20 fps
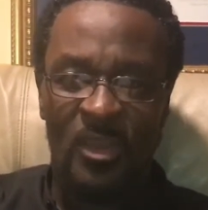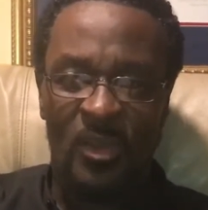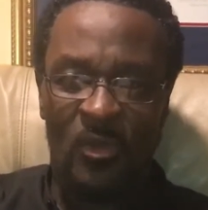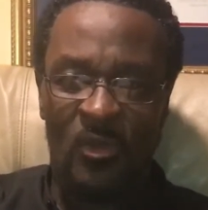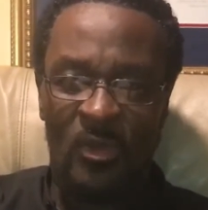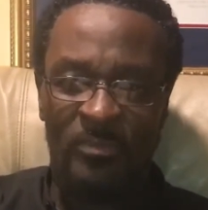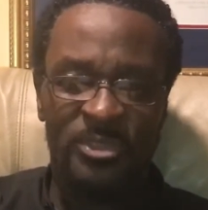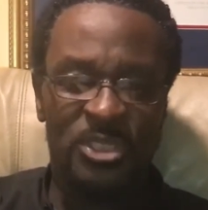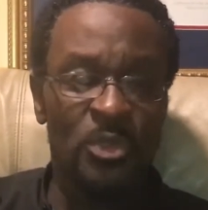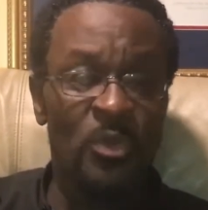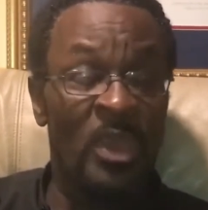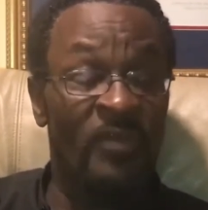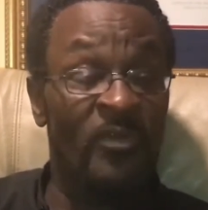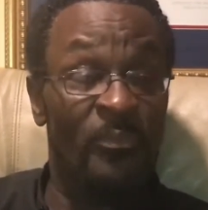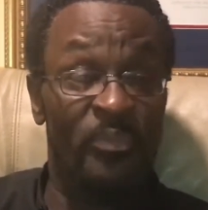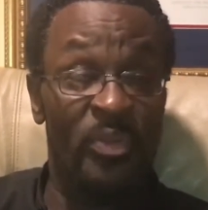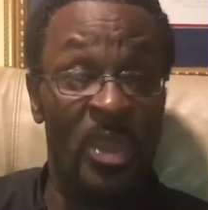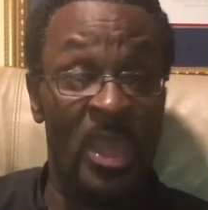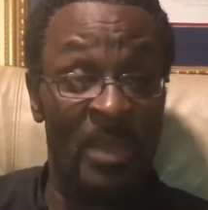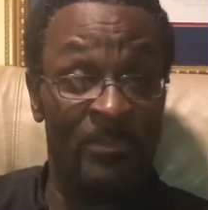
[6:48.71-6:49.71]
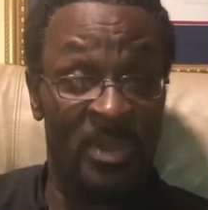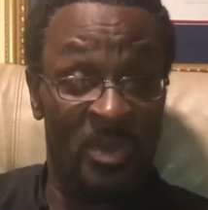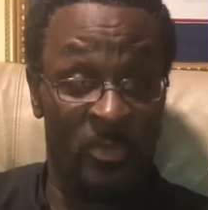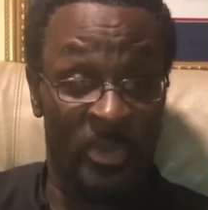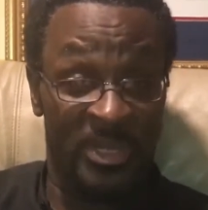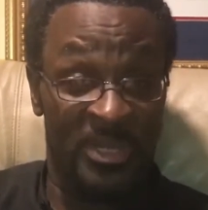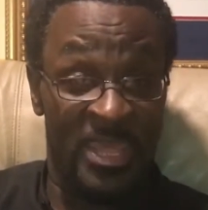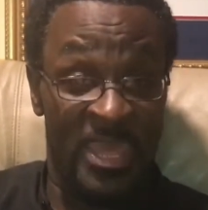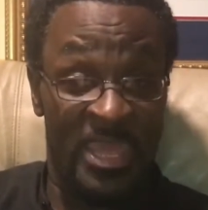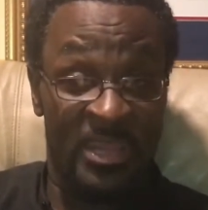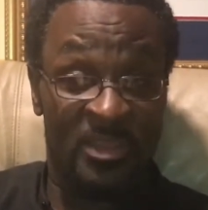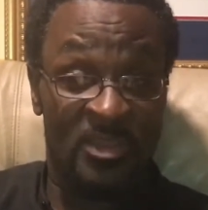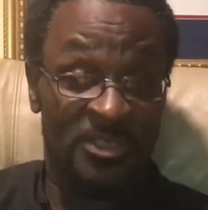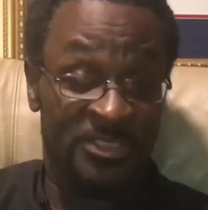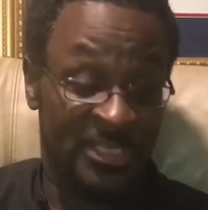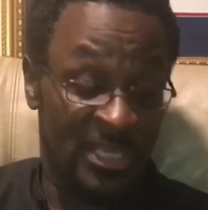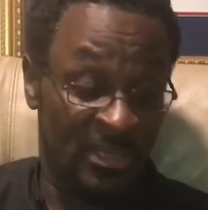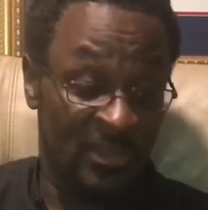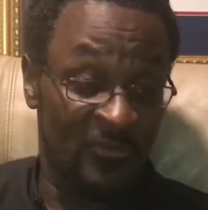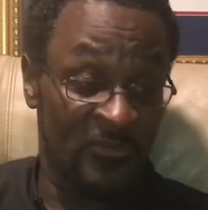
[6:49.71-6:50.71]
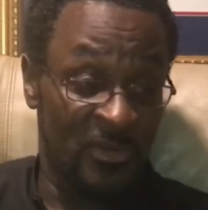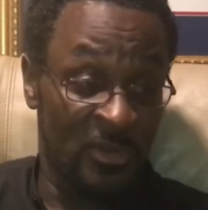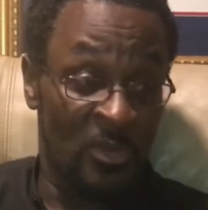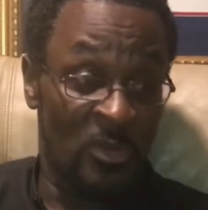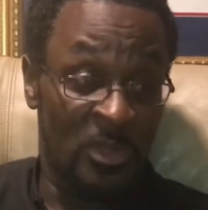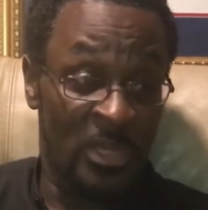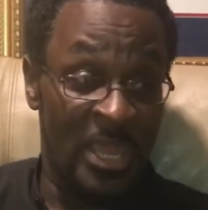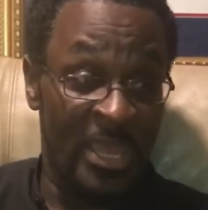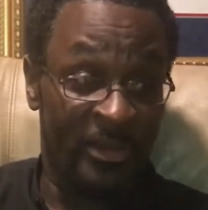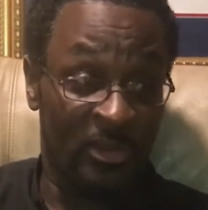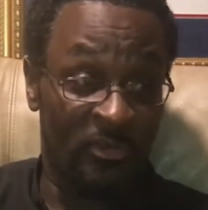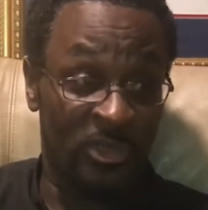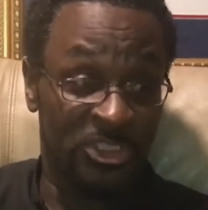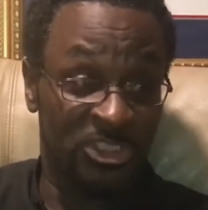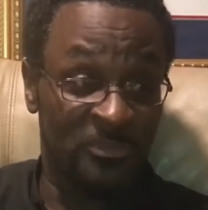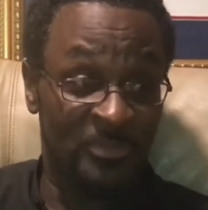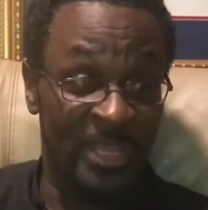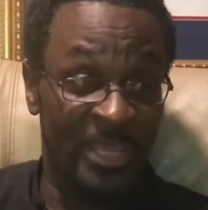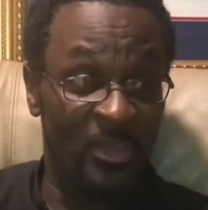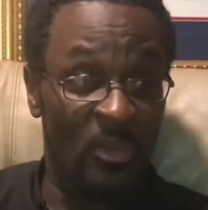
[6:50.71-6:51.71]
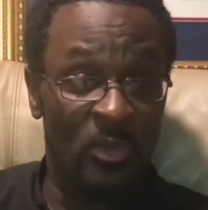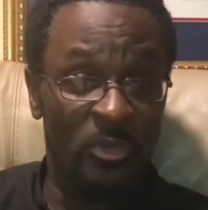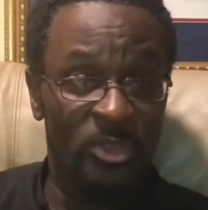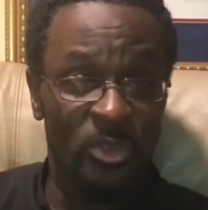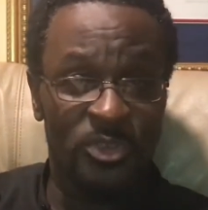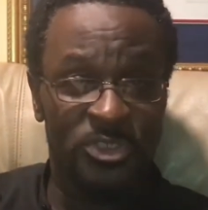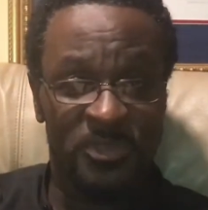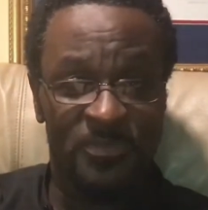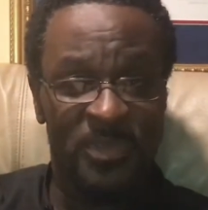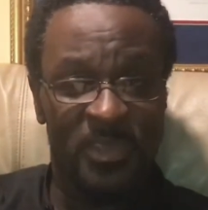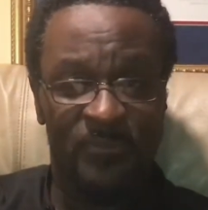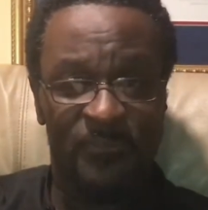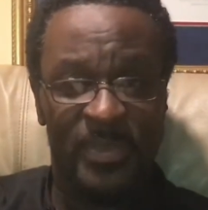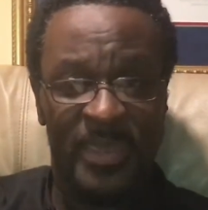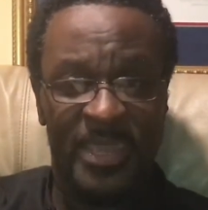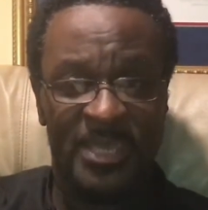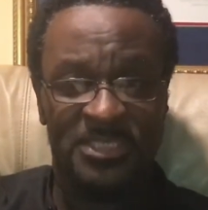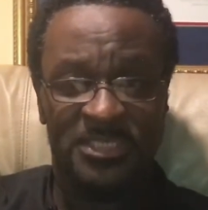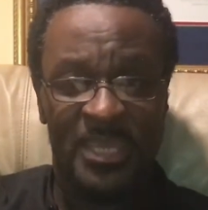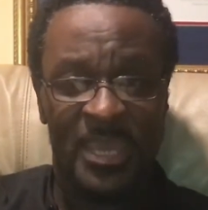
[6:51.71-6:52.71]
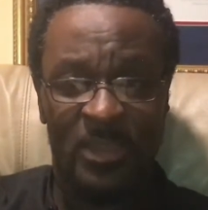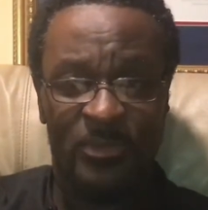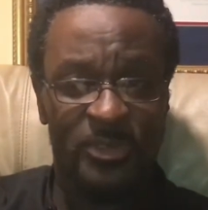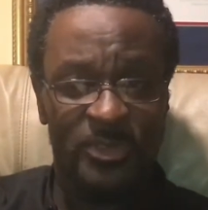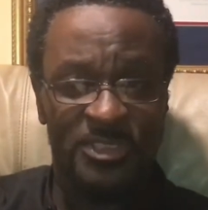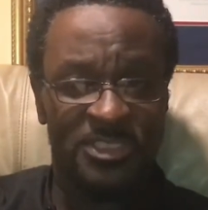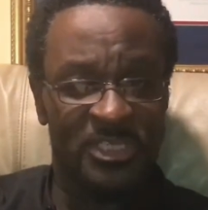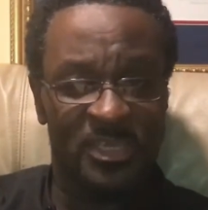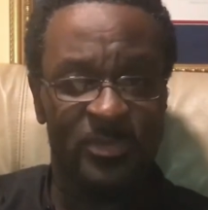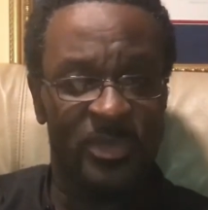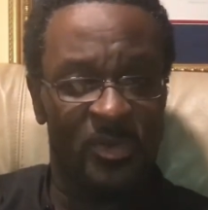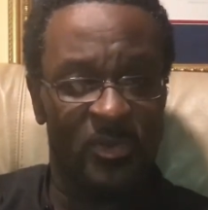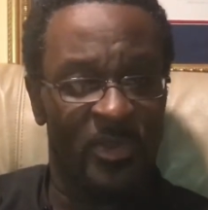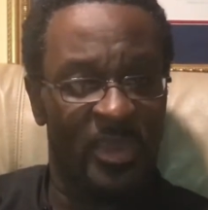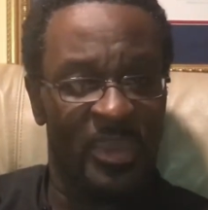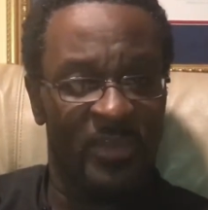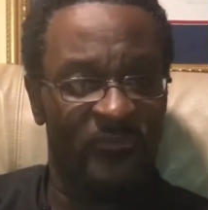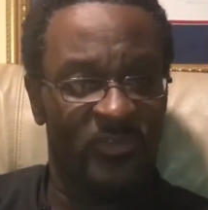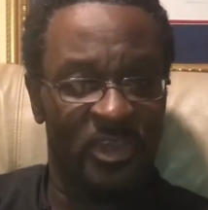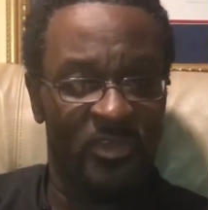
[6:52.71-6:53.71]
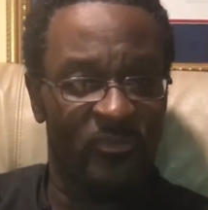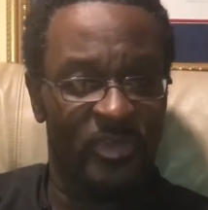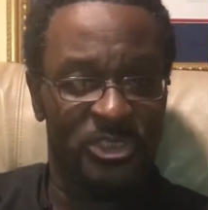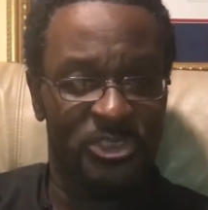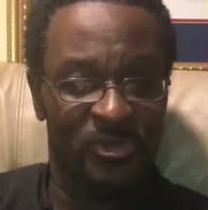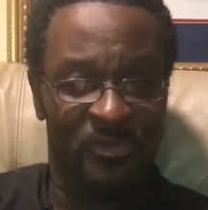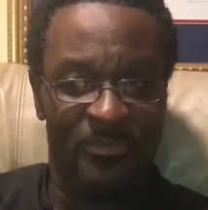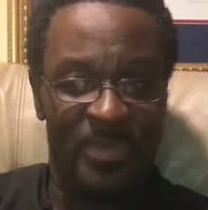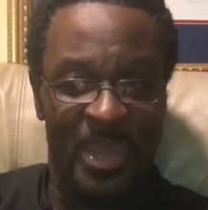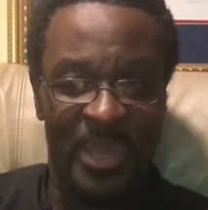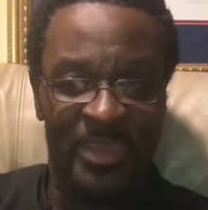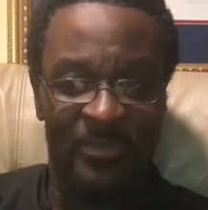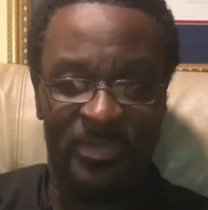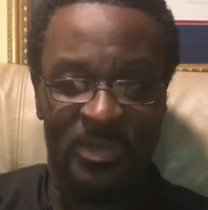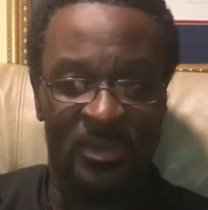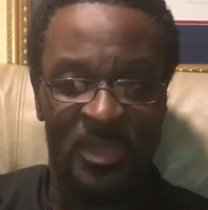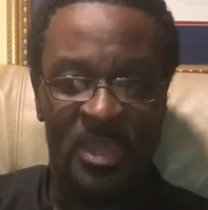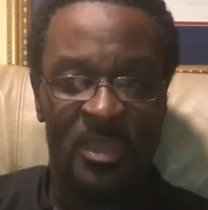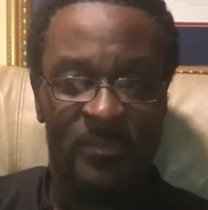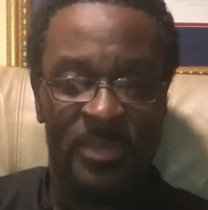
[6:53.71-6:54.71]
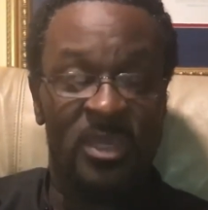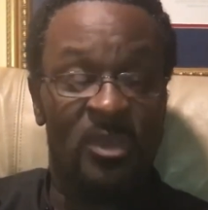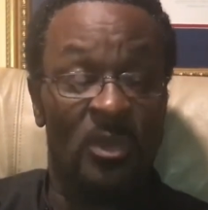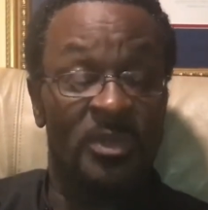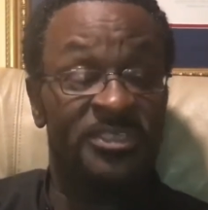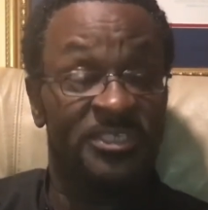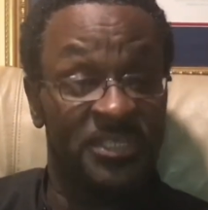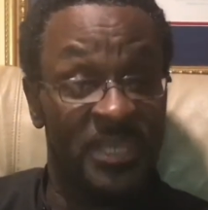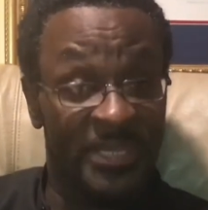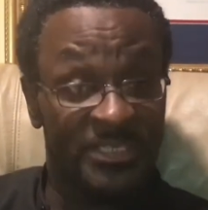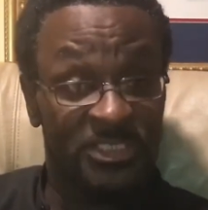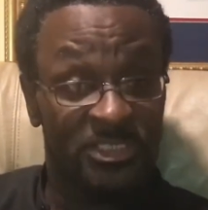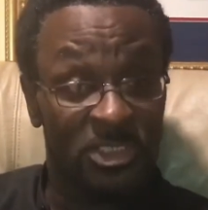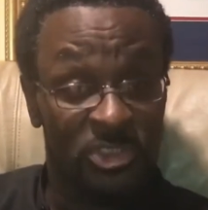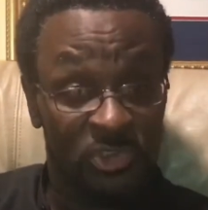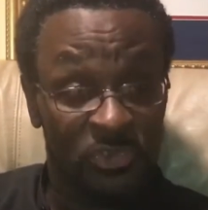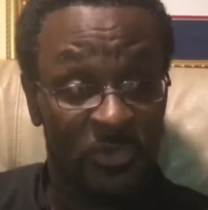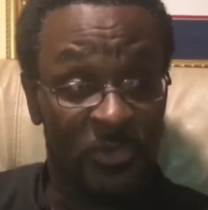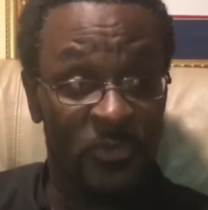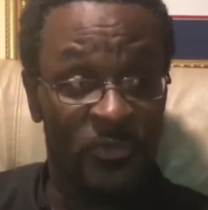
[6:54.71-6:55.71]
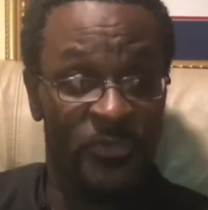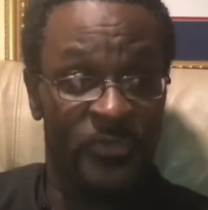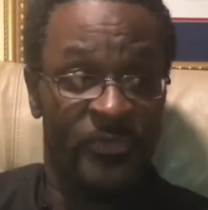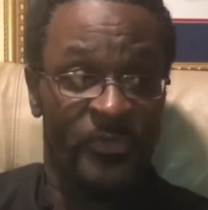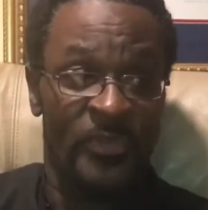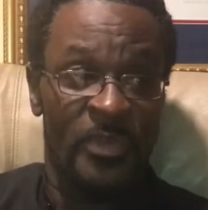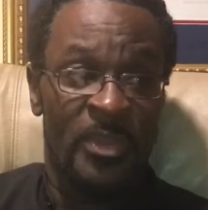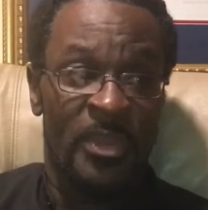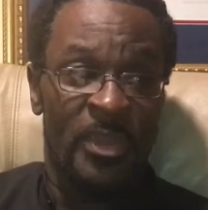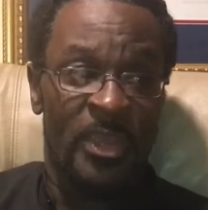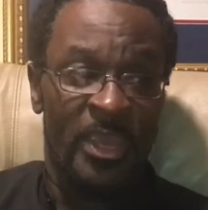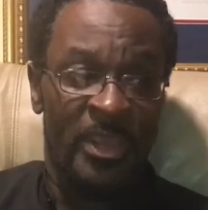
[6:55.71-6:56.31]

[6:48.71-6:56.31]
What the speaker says: Do you have a problem with that? Because I come knowing a lot of Christians like, you used to be a pastor. How can you say we don't have the original Bible? Because that's the truth.